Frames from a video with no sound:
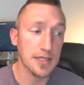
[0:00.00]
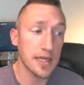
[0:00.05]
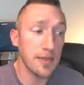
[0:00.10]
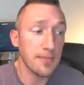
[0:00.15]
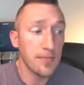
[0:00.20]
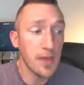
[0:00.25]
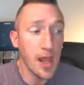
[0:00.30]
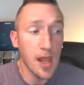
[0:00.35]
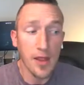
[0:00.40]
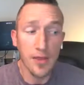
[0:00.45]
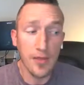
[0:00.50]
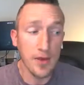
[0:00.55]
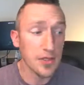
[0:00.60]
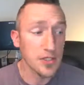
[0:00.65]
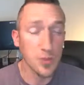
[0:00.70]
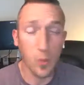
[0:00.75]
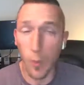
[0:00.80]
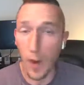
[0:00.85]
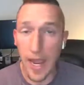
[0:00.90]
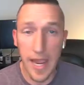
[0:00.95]
And
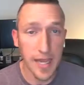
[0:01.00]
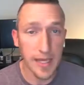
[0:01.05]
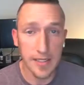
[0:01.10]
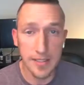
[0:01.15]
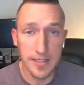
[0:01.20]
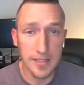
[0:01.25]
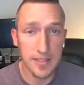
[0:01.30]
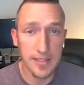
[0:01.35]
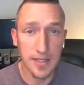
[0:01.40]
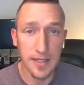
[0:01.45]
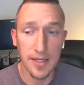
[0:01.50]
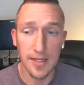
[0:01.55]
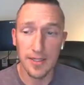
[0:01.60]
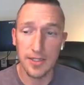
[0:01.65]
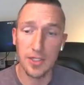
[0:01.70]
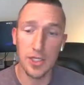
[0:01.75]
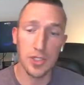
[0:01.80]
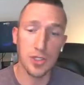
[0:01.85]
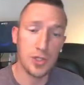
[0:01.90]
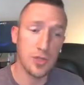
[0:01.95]
there's ways
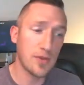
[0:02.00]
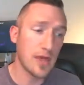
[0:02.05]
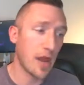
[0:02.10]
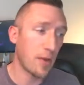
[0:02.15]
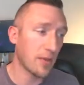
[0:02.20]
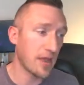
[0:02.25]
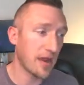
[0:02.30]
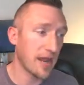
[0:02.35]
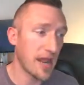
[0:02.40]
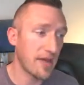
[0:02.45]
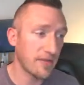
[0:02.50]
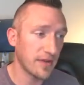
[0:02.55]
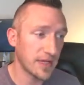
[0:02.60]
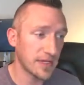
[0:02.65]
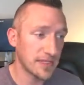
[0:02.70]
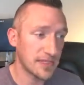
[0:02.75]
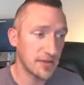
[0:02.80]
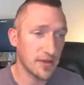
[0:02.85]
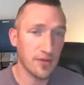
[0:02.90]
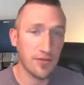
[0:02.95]
to do that without having
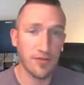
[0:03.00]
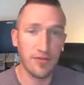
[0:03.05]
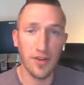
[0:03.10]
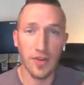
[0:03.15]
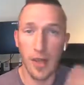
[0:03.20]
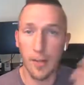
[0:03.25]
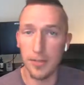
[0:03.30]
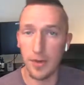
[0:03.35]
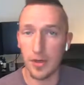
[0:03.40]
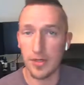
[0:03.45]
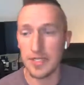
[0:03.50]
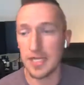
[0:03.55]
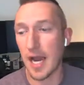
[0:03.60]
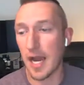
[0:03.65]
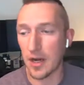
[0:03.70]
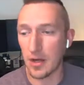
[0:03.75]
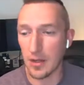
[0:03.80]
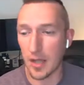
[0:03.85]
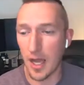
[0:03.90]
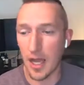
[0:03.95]
it to fill up your
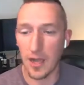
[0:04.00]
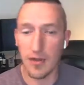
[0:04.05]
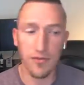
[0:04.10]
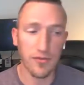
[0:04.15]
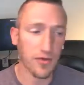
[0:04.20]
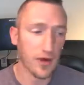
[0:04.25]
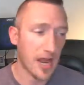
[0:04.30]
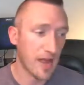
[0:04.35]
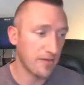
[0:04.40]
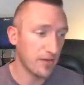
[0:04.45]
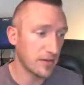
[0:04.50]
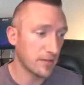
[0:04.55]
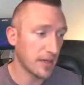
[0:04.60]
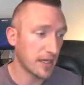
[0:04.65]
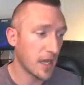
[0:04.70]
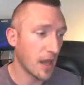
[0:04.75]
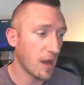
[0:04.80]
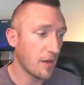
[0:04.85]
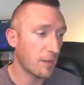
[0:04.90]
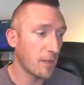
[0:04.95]
entire life or having to
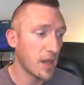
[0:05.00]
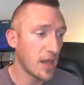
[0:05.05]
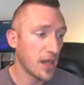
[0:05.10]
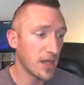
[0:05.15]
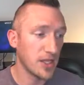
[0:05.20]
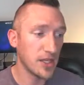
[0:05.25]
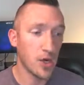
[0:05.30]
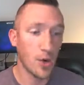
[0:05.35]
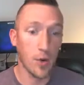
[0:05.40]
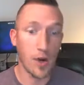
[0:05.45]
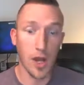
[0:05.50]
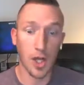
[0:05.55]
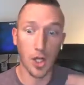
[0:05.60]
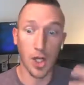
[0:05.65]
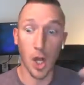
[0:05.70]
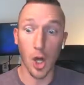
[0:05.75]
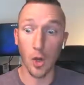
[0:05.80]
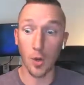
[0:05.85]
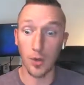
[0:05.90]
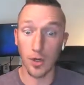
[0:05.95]
become, a
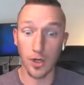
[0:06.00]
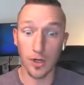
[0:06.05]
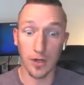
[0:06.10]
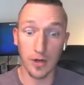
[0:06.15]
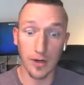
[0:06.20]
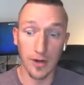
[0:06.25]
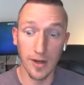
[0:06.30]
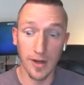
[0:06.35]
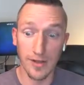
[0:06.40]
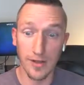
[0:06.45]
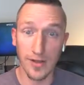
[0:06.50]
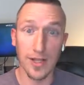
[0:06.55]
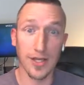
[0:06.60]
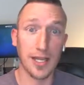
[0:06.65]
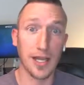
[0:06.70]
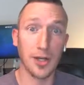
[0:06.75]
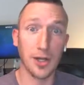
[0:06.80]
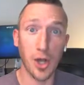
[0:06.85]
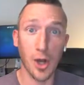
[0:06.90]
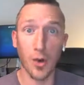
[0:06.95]
coder that
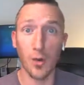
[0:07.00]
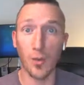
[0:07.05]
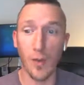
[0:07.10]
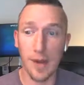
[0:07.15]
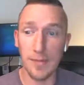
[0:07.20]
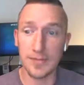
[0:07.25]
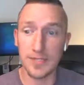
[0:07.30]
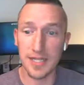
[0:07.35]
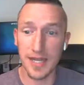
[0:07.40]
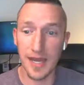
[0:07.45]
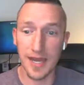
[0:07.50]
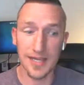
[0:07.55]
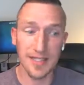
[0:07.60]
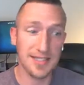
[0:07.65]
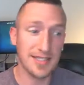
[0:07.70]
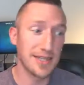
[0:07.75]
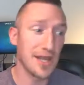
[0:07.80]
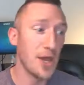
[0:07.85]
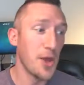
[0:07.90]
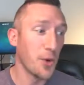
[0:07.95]
can code
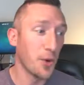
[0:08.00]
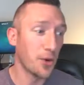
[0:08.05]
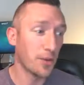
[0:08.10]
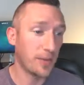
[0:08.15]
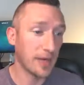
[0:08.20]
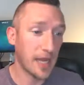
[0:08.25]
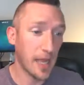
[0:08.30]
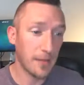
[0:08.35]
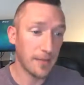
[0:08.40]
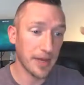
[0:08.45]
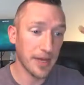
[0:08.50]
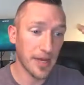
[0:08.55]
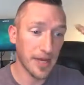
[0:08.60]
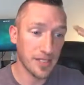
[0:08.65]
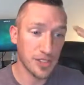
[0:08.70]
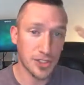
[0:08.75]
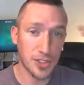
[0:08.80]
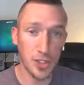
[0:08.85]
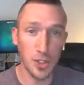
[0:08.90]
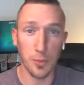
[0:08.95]
websites or becoming a
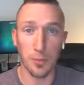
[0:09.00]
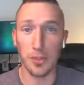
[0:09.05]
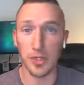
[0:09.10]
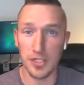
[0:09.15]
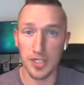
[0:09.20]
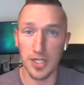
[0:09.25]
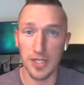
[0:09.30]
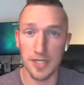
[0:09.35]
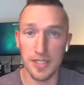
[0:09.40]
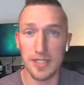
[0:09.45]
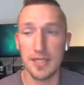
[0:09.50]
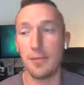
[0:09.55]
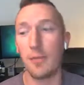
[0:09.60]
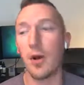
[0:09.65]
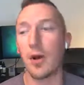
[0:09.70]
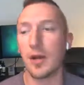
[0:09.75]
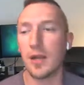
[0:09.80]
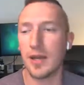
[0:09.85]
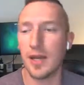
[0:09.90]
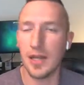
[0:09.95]
super genius at
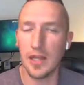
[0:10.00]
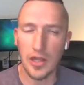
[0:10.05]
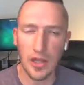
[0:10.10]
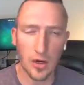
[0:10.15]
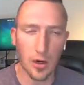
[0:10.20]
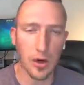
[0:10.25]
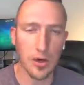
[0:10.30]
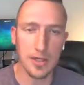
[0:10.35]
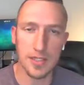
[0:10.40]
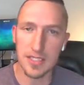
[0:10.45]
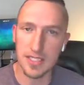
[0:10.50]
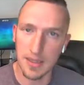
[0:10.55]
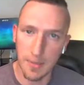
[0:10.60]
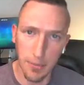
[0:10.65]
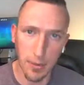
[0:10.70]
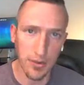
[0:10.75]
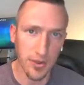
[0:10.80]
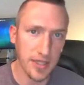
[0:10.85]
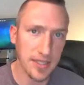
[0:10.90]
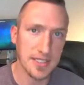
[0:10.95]
marketing. There are
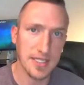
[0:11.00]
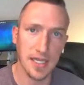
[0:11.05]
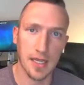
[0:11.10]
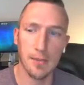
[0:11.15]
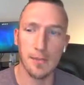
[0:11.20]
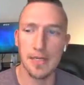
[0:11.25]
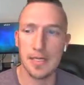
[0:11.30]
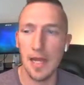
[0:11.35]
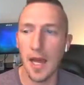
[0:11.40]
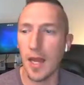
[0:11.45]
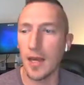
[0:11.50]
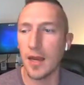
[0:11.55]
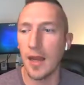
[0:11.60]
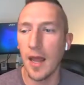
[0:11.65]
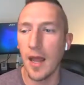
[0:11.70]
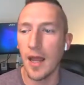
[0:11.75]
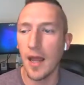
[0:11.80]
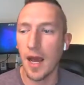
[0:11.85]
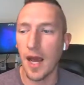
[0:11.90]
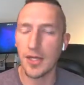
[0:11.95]
simple things that can be done.
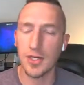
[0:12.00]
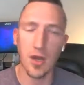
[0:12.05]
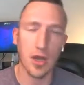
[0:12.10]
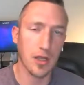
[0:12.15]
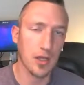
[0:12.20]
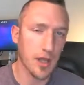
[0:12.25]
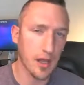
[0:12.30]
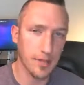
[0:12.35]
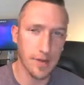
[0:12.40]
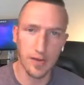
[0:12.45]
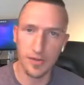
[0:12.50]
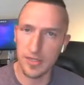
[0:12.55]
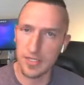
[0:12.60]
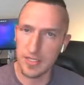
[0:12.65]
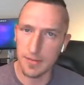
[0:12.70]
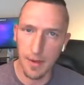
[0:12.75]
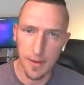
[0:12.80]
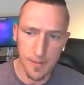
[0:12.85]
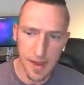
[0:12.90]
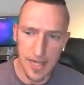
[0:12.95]
I talk a lot about this
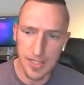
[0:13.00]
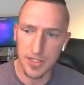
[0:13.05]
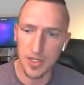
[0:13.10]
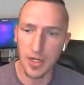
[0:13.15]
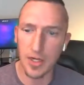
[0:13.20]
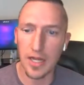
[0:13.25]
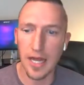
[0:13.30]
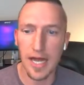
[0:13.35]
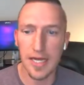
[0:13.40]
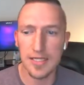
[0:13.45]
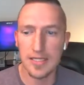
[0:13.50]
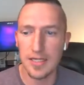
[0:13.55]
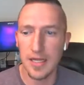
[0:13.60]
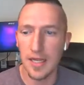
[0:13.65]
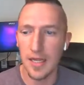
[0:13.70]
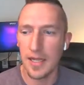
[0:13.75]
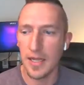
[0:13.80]
in my masterclass.